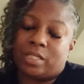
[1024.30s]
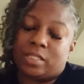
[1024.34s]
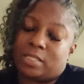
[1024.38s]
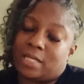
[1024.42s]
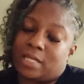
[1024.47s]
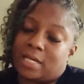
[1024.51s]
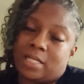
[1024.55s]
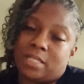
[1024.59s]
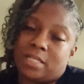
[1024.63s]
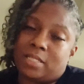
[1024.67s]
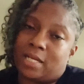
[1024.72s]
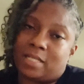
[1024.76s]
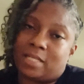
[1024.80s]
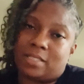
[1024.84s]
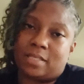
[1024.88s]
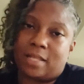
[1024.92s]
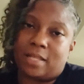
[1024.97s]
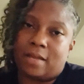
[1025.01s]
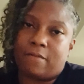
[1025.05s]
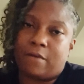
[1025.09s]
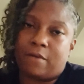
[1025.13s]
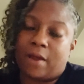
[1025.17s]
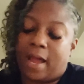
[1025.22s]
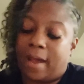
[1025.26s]
Like, that's
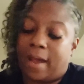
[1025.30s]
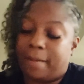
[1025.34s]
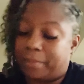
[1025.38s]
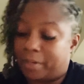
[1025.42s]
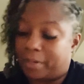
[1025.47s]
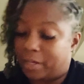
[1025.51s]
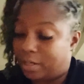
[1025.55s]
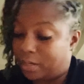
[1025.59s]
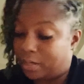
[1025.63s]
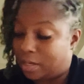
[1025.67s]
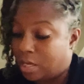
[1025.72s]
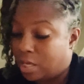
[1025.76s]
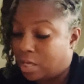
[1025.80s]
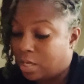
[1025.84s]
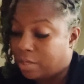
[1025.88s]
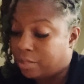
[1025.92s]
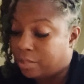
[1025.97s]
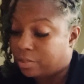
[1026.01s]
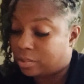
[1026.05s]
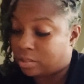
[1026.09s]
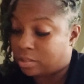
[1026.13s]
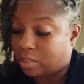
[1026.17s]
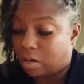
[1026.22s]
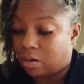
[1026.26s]
never happening.
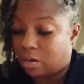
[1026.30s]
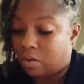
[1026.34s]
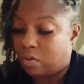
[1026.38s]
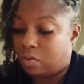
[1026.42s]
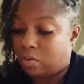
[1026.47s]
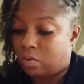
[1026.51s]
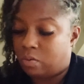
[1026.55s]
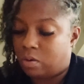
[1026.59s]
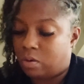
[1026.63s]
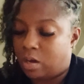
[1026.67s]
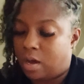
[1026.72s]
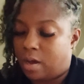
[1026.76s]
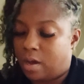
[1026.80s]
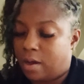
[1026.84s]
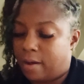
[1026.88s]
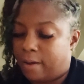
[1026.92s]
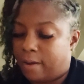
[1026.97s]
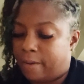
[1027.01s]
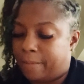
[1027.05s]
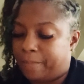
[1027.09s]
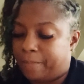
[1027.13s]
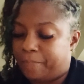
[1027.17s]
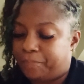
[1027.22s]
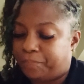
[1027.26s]
So
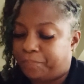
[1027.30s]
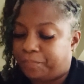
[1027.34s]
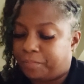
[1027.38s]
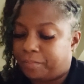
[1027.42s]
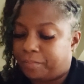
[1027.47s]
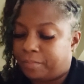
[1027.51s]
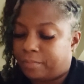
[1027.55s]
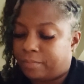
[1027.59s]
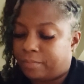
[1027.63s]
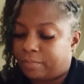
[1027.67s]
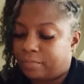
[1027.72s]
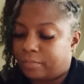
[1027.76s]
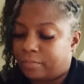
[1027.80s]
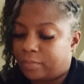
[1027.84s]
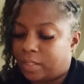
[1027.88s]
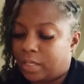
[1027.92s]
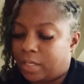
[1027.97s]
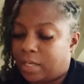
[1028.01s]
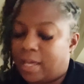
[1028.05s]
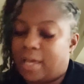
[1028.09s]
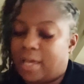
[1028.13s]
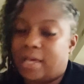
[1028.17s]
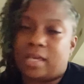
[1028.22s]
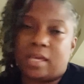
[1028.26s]

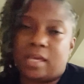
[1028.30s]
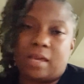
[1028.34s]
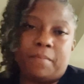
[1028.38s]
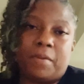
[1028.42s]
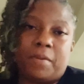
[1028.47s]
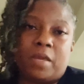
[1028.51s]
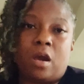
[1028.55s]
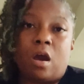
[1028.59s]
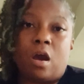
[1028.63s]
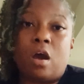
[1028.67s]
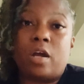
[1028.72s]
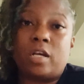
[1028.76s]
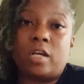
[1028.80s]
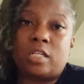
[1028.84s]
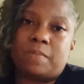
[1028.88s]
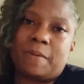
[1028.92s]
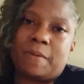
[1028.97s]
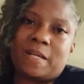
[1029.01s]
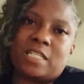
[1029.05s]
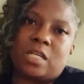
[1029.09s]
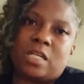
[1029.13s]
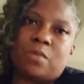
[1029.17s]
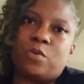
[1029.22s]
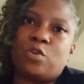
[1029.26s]
it can be hard,
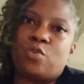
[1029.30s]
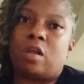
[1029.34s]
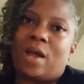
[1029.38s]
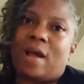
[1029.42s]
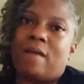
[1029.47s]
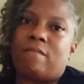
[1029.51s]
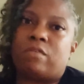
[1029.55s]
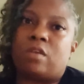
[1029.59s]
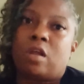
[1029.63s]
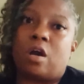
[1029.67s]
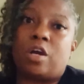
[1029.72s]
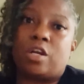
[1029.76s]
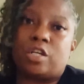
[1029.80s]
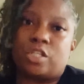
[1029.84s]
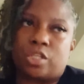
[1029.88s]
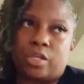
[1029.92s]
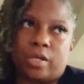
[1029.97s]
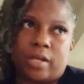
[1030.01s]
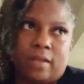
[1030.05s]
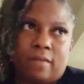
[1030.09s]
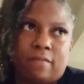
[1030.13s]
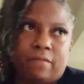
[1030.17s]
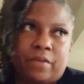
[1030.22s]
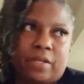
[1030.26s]
especially when you have larger
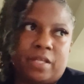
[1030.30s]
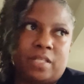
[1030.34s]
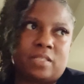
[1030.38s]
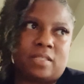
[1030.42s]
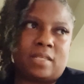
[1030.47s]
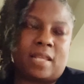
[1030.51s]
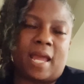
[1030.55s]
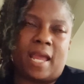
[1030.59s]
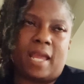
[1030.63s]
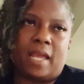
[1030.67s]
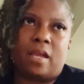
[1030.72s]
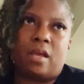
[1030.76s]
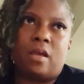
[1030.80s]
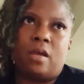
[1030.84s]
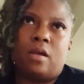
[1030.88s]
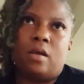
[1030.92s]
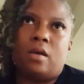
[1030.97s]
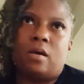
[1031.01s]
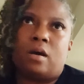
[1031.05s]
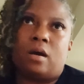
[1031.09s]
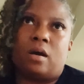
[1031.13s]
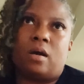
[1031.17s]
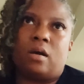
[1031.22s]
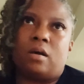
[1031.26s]
events, like
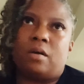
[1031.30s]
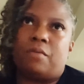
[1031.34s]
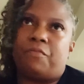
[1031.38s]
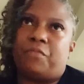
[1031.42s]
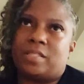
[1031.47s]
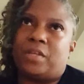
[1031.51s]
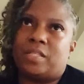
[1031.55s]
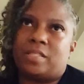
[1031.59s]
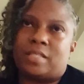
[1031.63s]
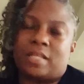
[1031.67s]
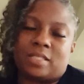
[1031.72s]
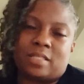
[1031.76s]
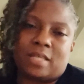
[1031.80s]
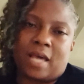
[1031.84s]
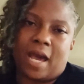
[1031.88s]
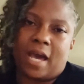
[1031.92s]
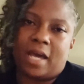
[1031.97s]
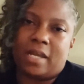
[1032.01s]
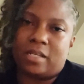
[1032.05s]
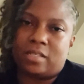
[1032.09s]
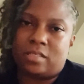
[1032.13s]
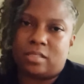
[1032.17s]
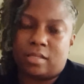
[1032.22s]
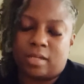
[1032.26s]
events that's
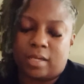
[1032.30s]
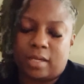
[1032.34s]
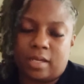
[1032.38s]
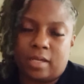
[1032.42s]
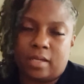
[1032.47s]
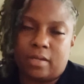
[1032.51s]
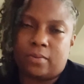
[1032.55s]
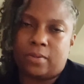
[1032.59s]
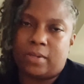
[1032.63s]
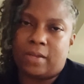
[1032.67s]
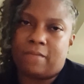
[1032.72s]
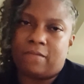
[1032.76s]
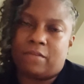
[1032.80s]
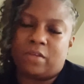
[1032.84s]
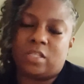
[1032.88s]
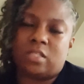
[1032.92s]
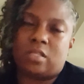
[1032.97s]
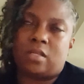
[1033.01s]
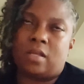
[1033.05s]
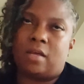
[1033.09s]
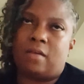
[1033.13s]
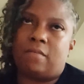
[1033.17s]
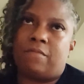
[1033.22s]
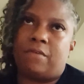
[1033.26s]
out of town,
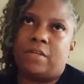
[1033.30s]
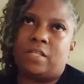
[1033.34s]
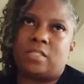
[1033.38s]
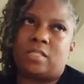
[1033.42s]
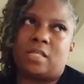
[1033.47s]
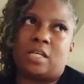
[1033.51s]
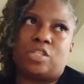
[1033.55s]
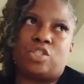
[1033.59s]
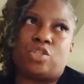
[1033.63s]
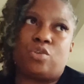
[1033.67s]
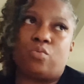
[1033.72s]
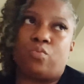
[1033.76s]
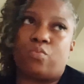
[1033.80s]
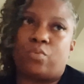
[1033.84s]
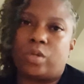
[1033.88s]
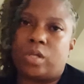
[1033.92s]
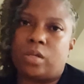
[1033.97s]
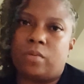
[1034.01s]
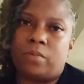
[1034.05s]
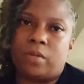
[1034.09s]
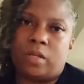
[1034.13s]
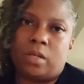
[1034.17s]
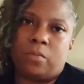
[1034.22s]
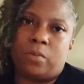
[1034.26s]
events that you really,
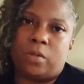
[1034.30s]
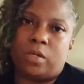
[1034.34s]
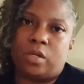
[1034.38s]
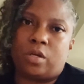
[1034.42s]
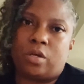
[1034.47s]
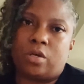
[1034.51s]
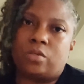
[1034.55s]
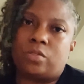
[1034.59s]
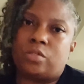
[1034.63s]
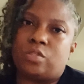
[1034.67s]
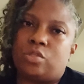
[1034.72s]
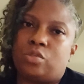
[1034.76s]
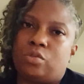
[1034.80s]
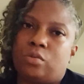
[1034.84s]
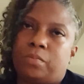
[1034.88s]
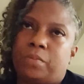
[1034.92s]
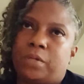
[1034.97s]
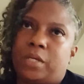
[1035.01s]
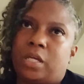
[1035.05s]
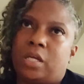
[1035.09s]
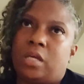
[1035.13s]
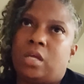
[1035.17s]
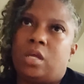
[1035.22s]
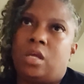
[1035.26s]
really want to go to,
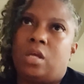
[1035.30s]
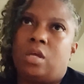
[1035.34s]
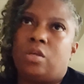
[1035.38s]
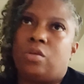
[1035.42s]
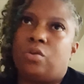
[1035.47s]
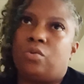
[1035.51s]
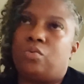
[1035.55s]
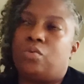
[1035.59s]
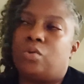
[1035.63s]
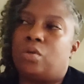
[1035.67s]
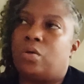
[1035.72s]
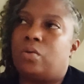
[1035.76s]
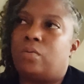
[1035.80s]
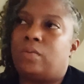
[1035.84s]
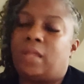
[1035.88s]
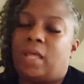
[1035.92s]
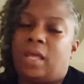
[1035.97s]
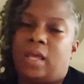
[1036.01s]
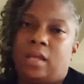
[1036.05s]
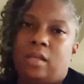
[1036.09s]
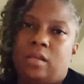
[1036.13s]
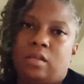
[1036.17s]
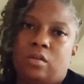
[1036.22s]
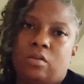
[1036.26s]
but you know
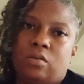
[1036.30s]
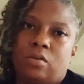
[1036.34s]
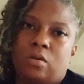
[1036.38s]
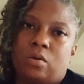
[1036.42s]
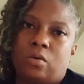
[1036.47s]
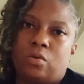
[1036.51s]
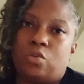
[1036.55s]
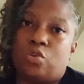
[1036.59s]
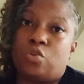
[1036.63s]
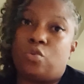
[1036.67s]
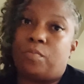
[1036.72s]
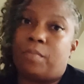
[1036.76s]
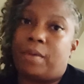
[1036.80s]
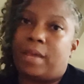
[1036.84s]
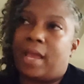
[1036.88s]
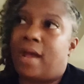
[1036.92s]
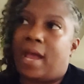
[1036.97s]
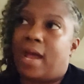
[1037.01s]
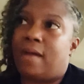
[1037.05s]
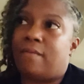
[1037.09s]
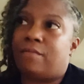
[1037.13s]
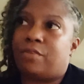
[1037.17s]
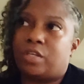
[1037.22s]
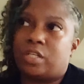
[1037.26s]
that, you may
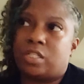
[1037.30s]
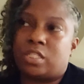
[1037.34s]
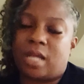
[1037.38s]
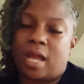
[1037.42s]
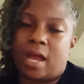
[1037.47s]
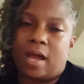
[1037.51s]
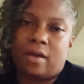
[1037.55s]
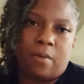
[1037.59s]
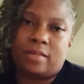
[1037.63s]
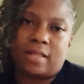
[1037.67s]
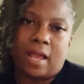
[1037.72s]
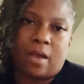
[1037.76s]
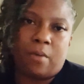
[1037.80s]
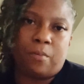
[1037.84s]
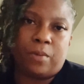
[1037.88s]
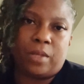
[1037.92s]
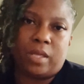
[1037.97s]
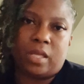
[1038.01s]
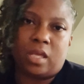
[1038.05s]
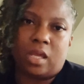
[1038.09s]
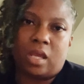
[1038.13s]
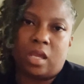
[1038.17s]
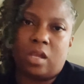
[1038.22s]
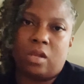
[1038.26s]
have your child that
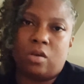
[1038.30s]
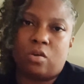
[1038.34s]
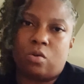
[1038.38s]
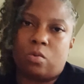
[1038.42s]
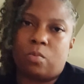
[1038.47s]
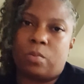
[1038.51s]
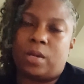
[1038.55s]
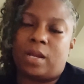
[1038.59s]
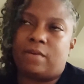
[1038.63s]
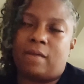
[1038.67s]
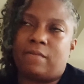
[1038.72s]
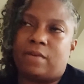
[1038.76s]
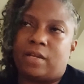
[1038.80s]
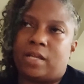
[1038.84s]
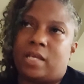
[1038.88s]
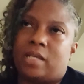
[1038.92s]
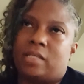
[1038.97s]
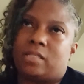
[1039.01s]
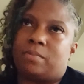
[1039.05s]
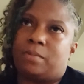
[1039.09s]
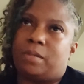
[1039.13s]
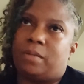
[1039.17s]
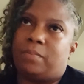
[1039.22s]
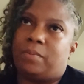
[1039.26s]
weekend, or whatever the
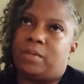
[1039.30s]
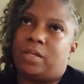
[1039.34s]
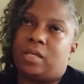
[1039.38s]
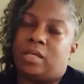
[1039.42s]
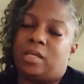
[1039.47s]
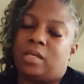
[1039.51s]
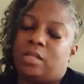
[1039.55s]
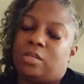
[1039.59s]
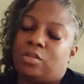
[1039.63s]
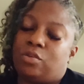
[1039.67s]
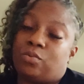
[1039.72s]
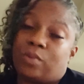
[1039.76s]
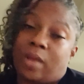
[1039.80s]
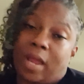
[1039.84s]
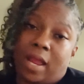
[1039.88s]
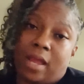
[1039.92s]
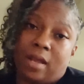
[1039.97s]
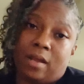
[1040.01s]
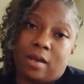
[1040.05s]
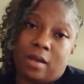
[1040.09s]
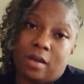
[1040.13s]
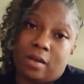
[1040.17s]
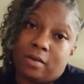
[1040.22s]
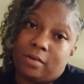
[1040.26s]
case may be, and you can't
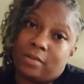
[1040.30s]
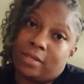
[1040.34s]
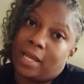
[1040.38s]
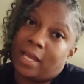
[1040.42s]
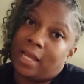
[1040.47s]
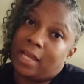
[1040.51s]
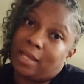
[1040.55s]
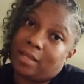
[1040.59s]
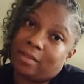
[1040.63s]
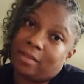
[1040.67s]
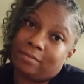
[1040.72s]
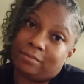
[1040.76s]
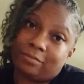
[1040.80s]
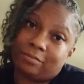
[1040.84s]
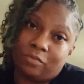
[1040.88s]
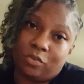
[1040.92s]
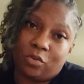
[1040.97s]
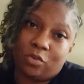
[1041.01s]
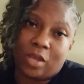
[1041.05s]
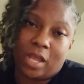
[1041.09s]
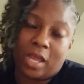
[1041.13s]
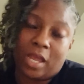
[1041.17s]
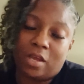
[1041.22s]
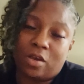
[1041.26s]
go. Like, you
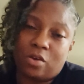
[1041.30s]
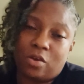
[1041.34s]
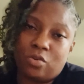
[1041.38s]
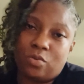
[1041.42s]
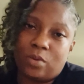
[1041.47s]
can't go.